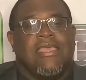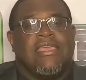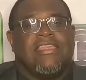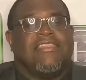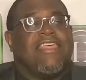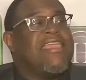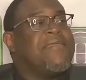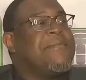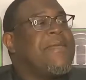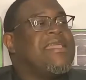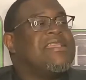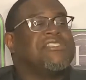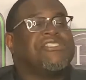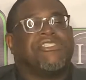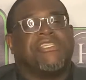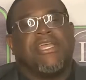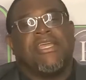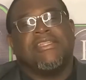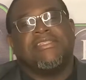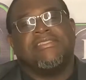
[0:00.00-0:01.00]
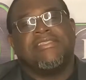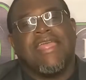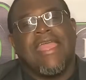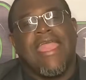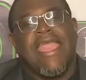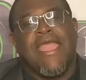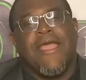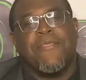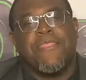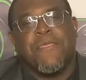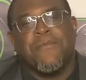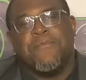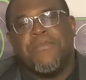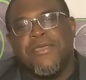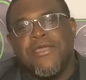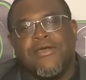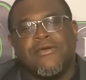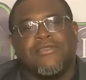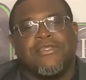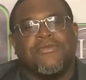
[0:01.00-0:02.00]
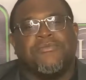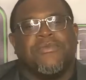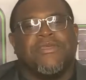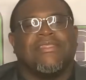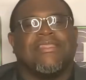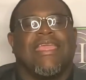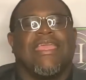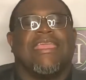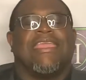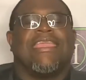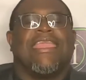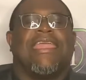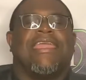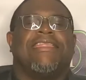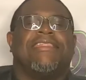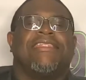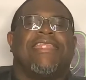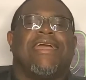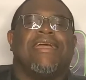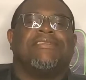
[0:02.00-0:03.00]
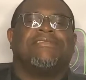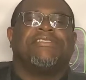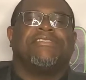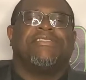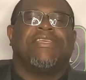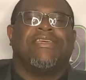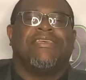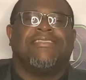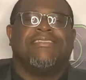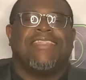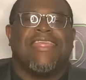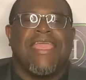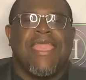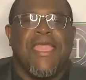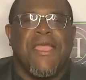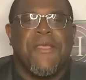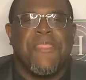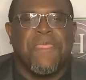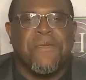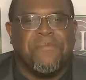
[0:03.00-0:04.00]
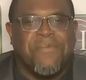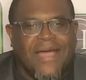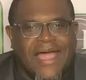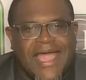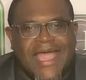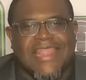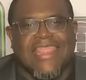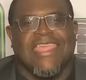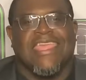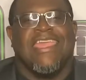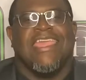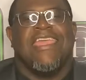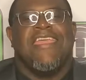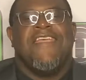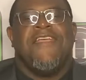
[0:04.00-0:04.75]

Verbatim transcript: They may shut down the building, but they cannot shut down the body.